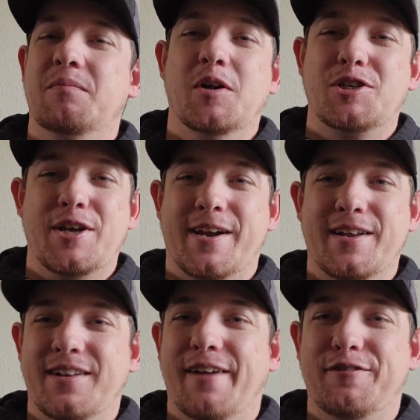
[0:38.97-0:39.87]
a
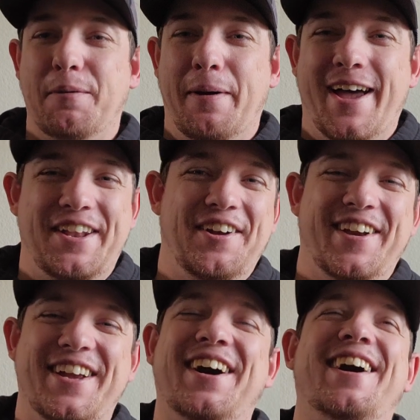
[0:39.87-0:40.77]
second left of
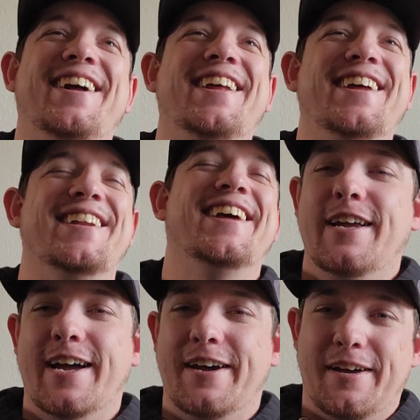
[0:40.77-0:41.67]
battery on it.
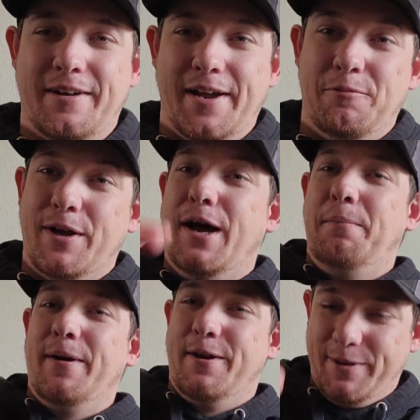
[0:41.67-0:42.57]
Yeah, I went
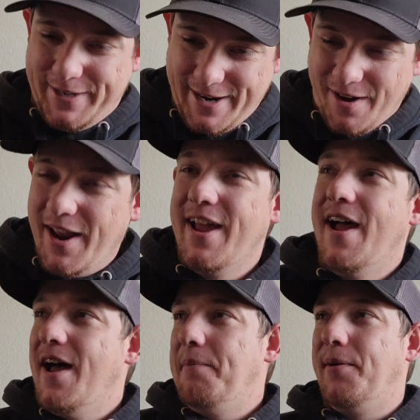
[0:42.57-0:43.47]
up and I went down.
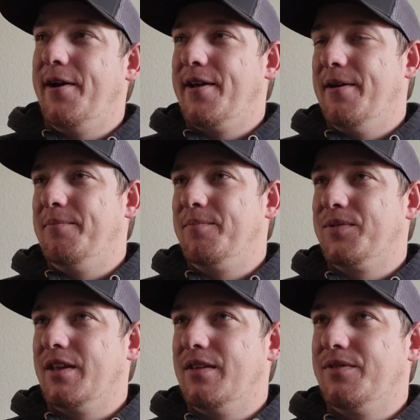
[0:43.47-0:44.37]
But
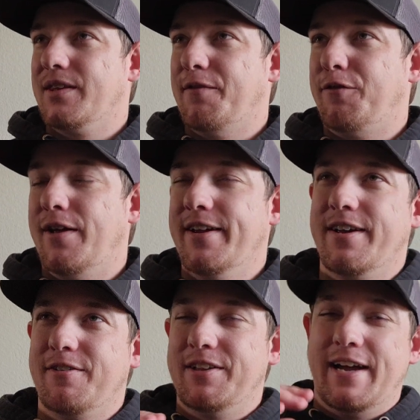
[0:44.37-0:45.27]

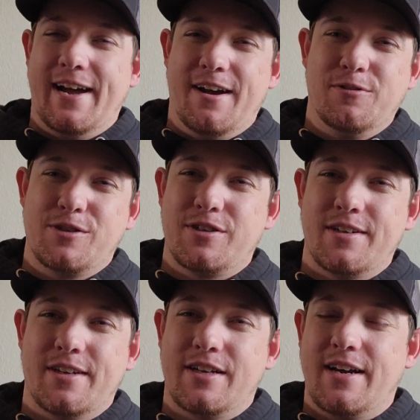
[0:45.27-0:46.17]
flying it around the house
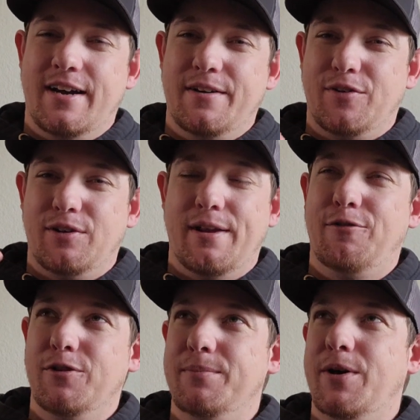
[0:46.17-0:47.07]
in kind of a
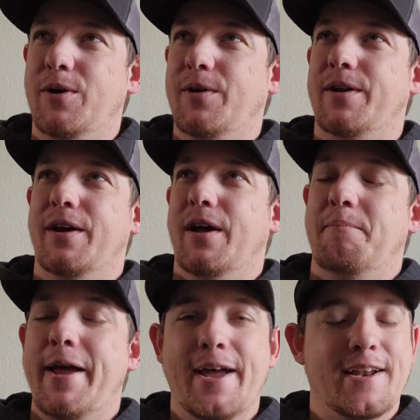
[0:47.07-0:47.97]
leveled mode,
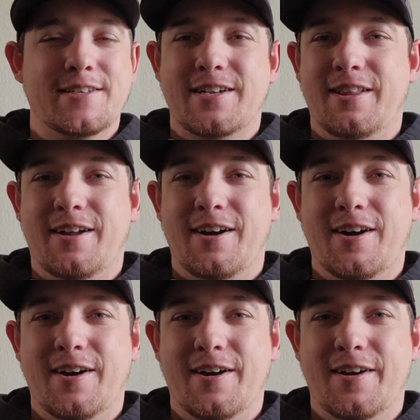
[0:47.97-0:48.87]
man, is it a lot
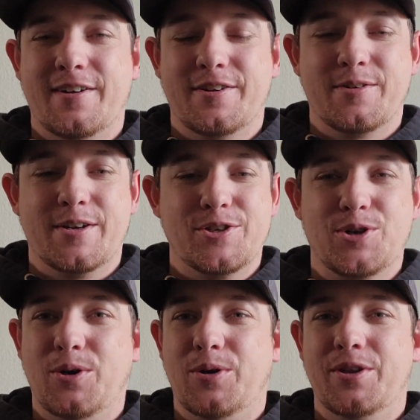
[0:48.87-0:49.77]
harder to
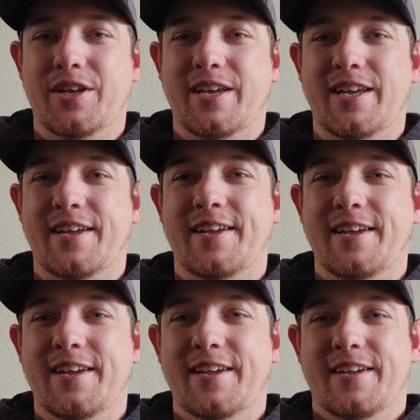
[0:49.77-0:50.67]
control the
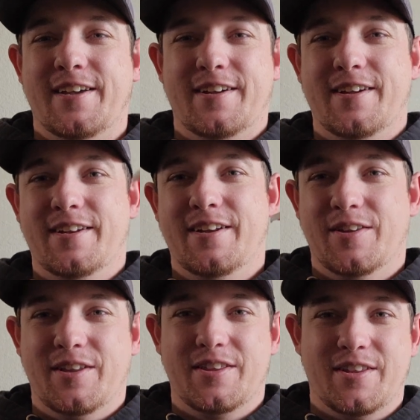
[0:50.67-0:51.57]

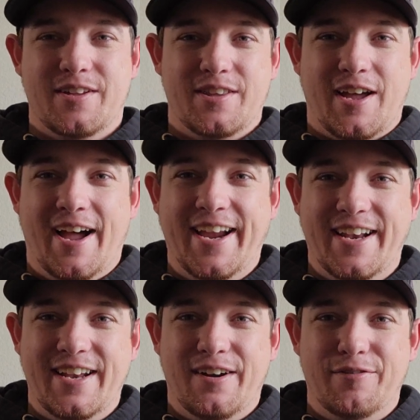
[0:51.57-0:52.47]
the
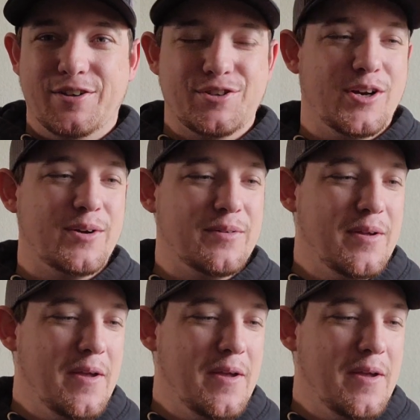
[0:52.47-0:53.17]
height of the drone.